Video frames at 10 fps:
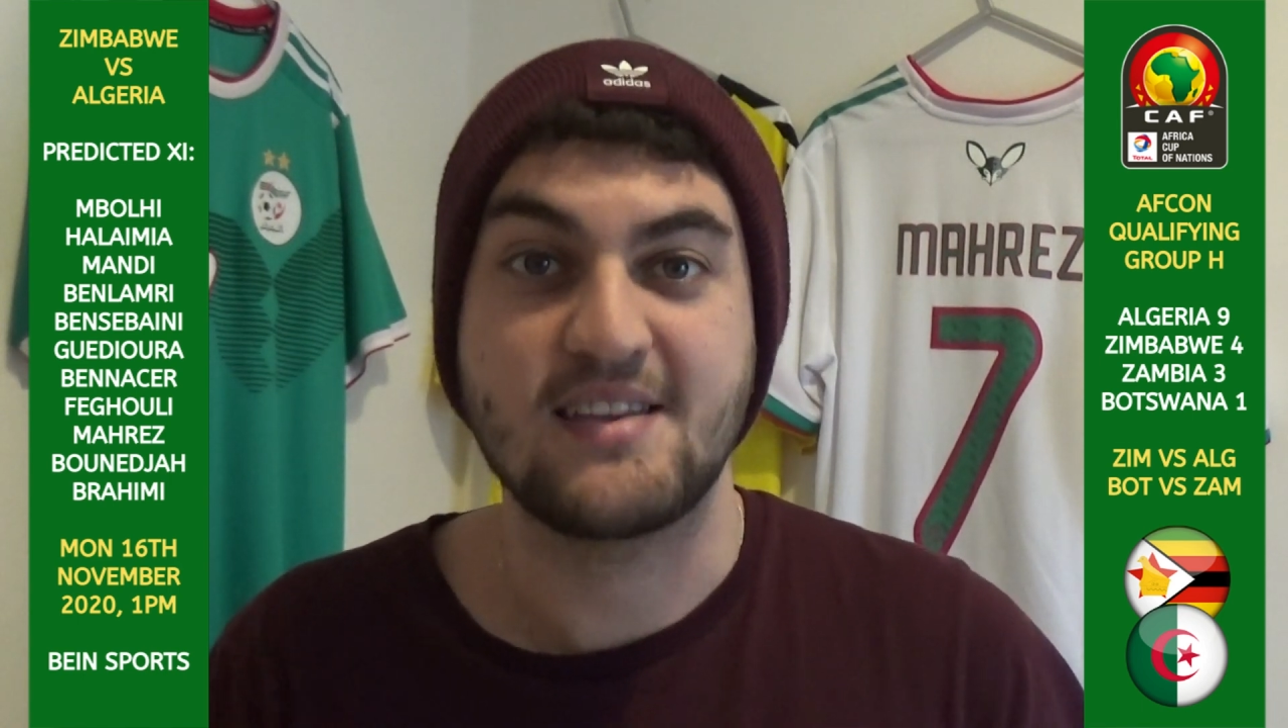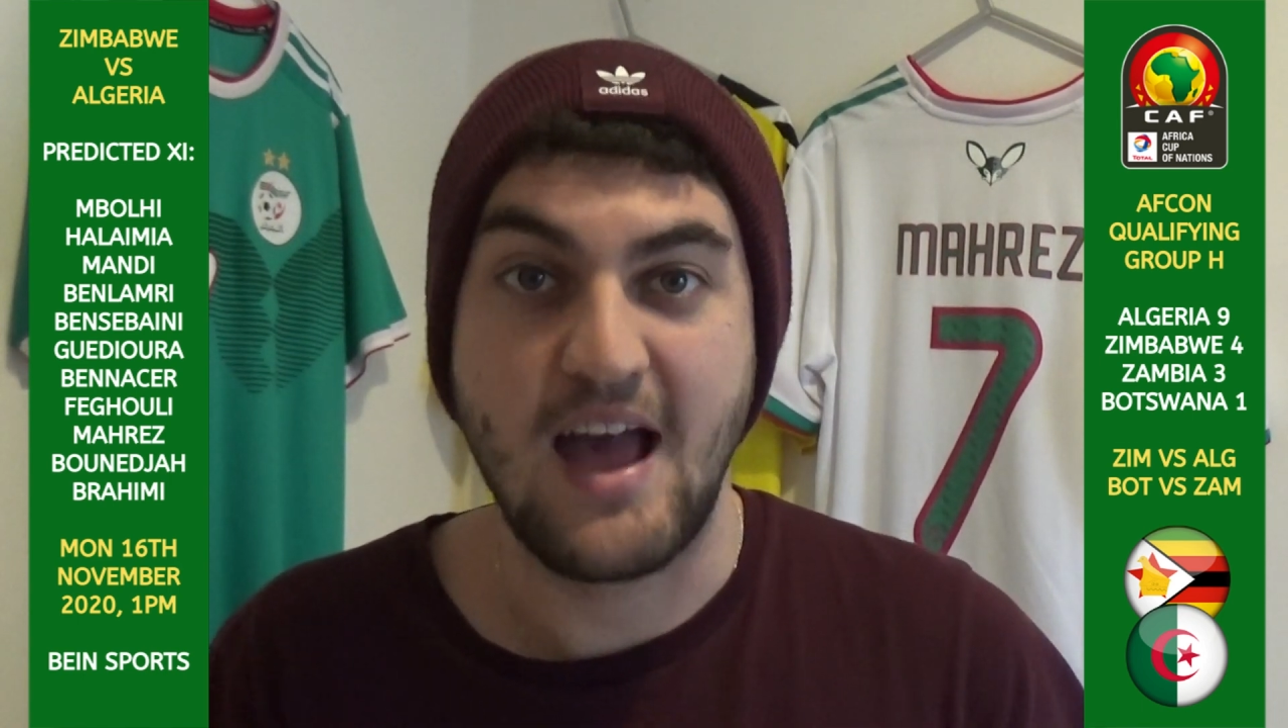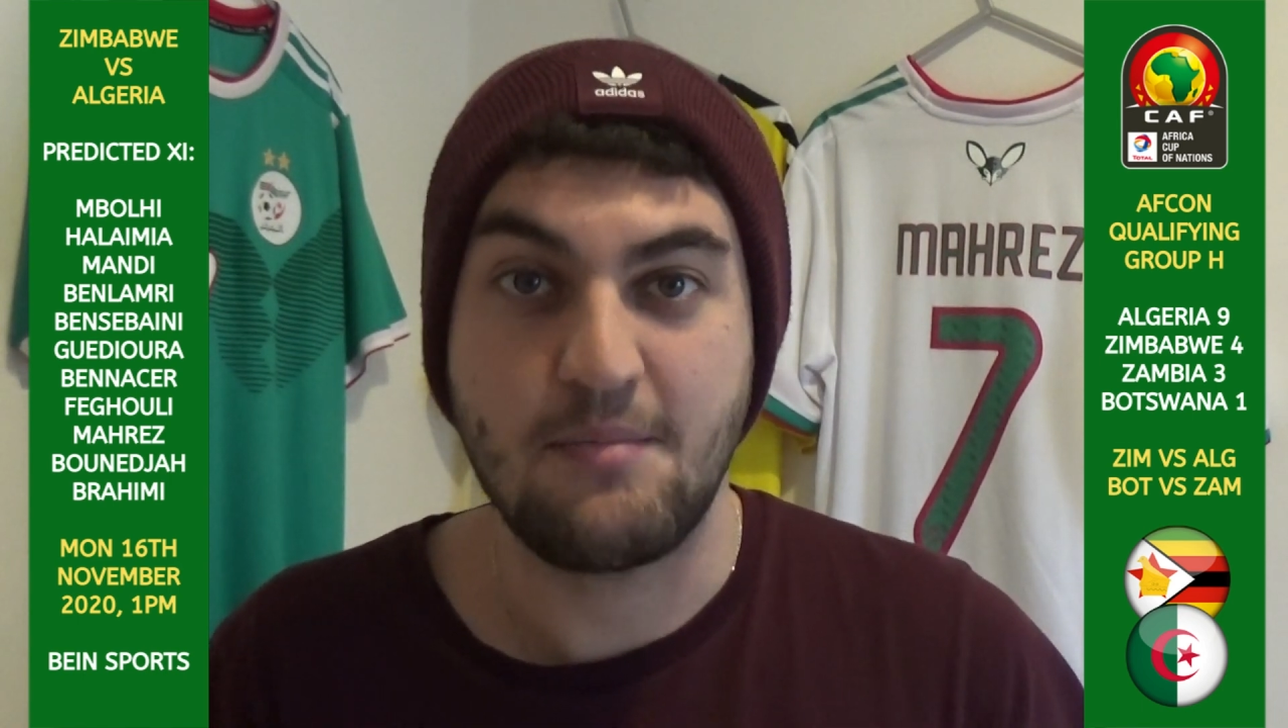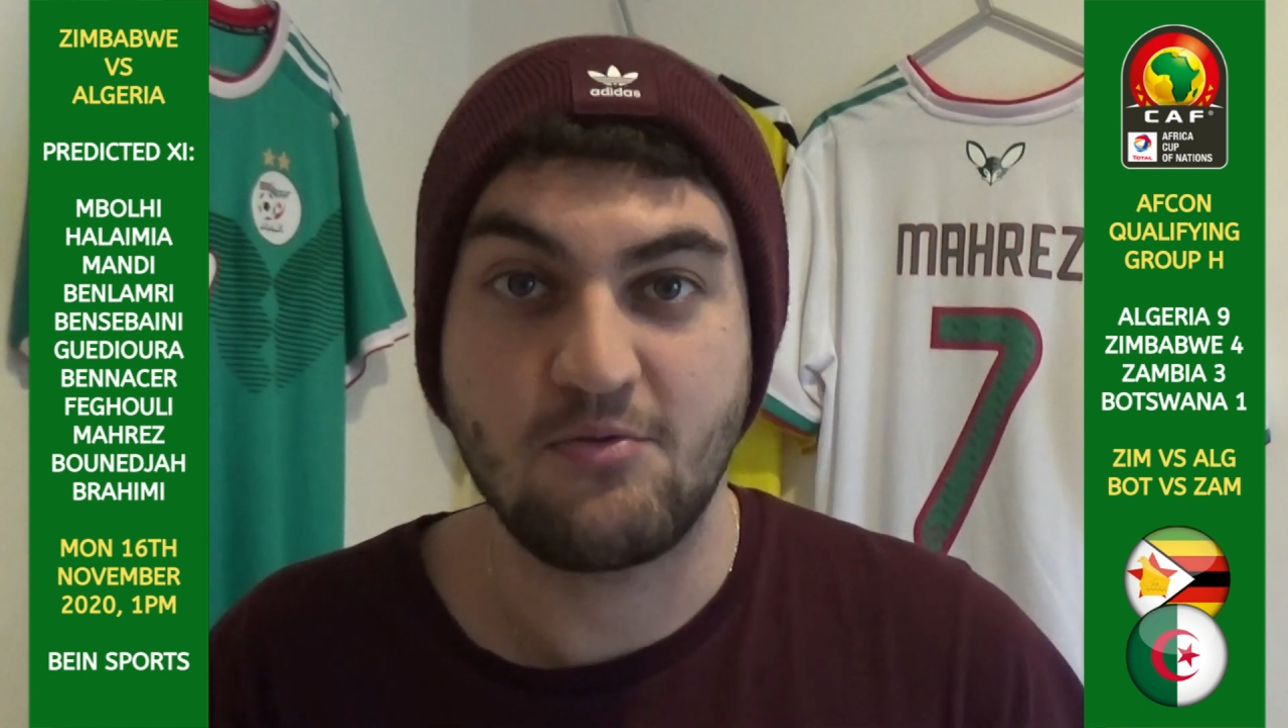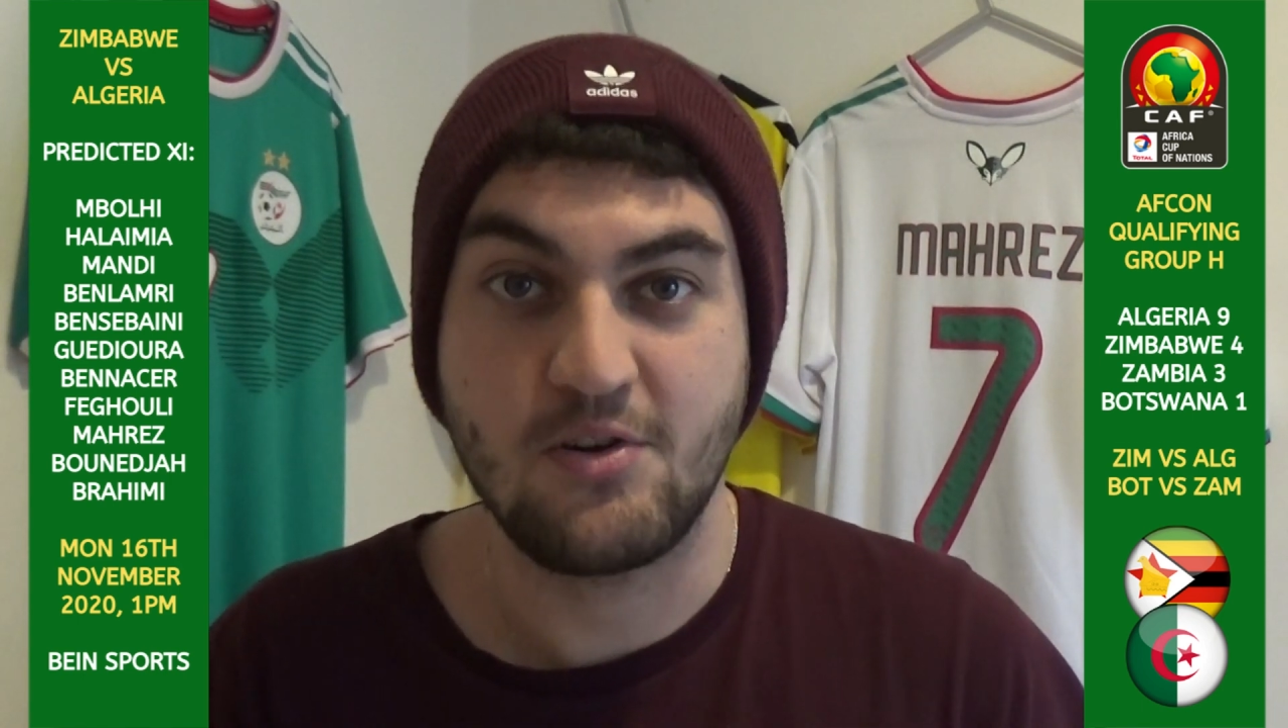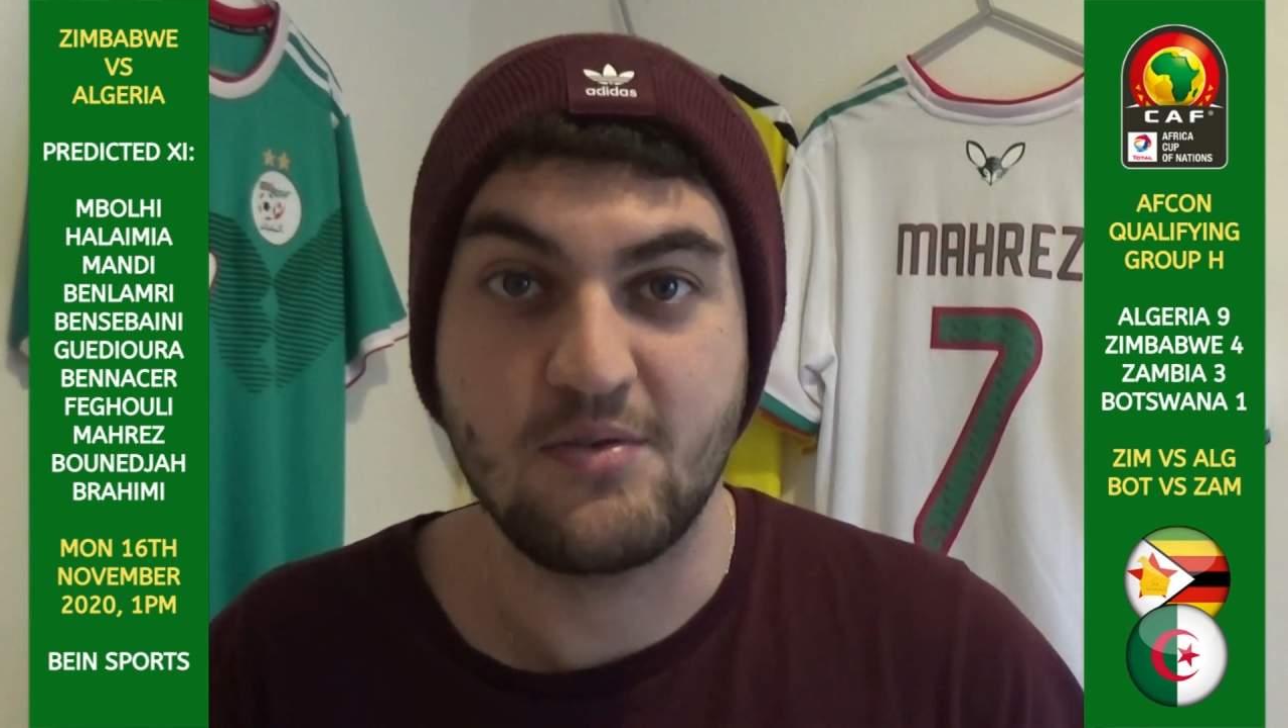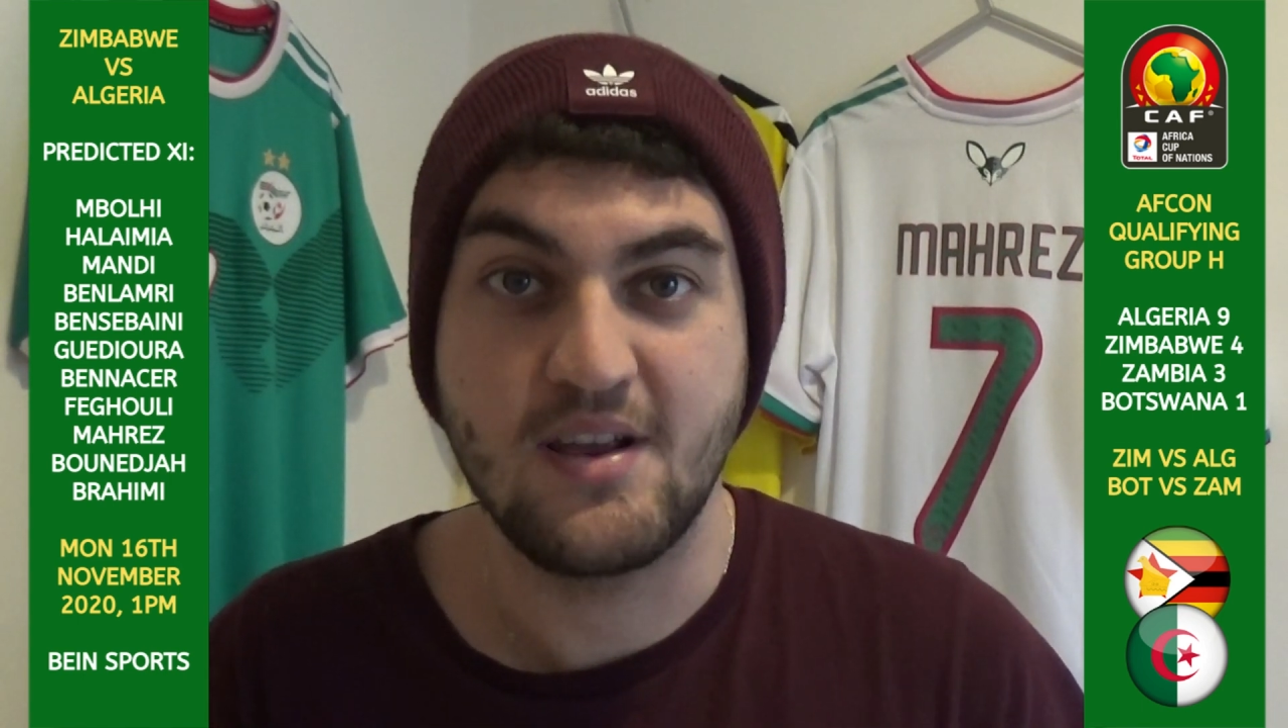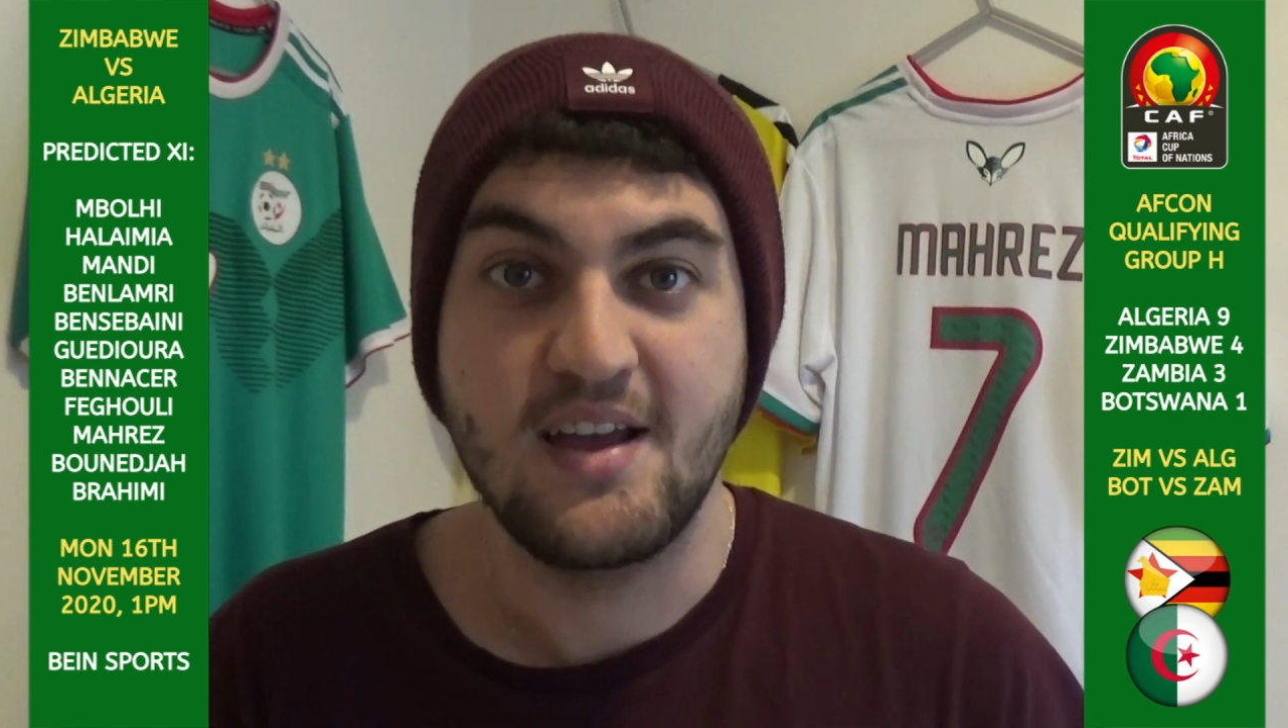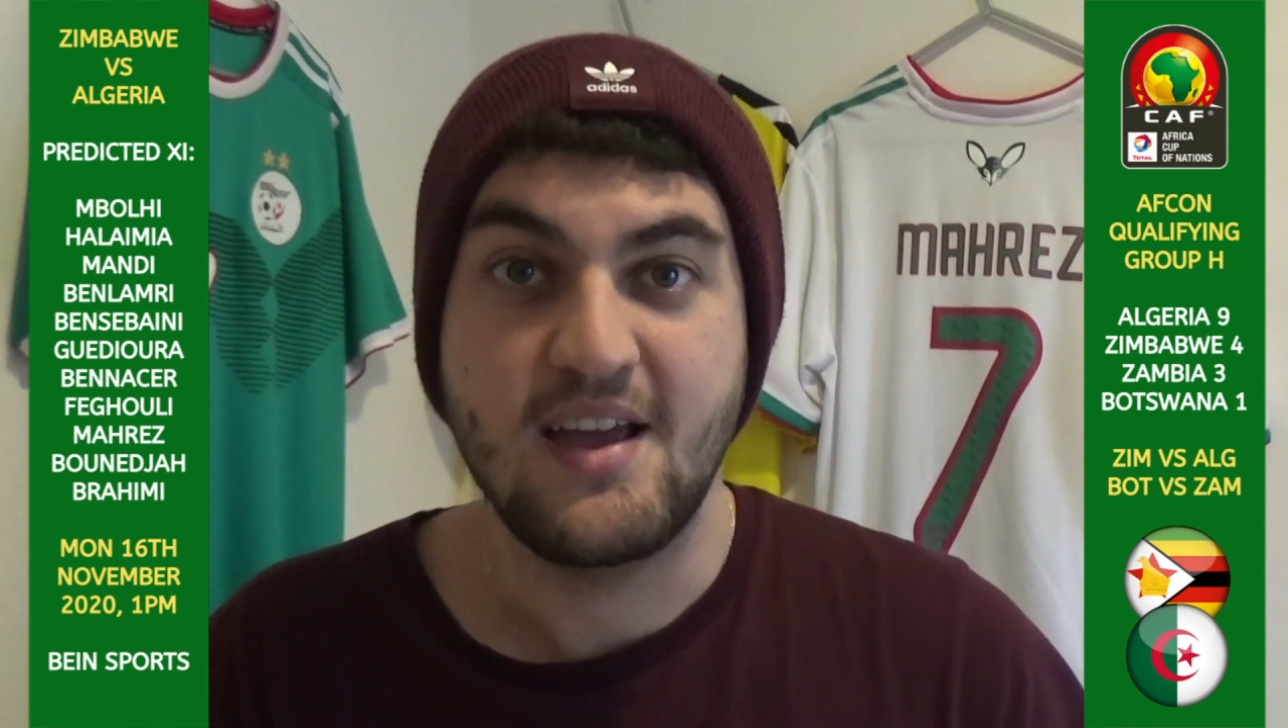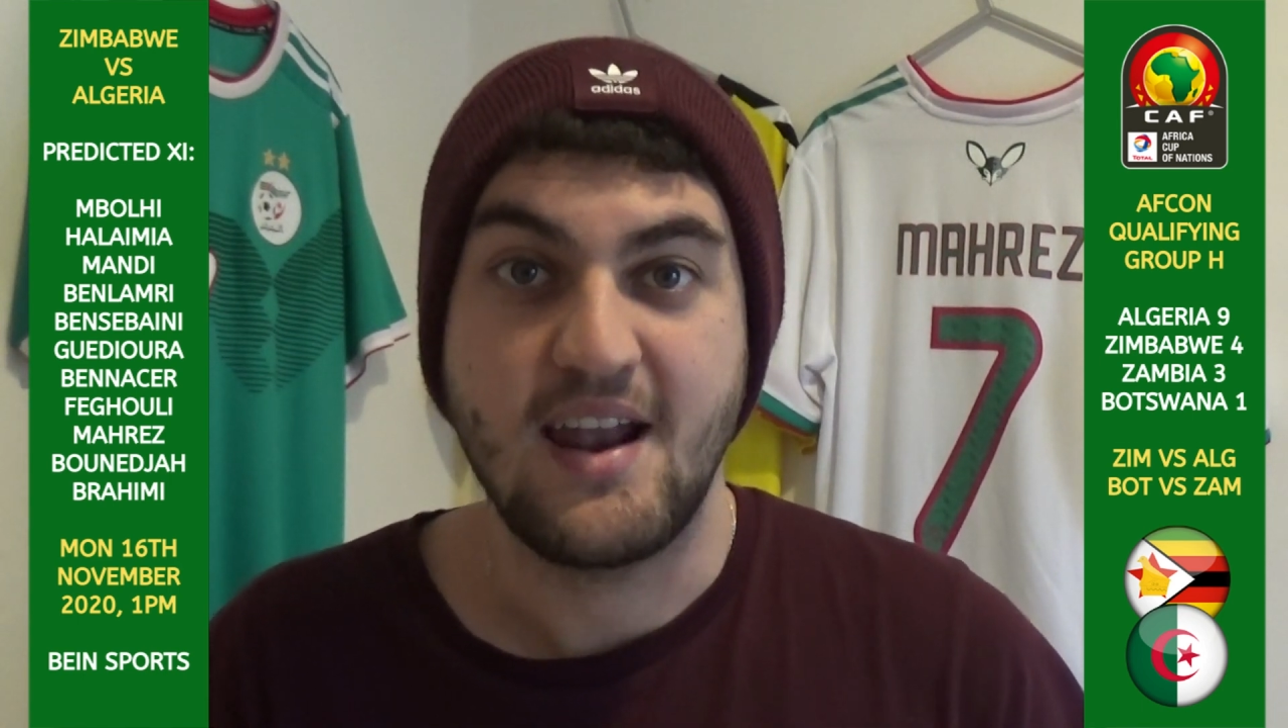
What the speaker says: Cameroon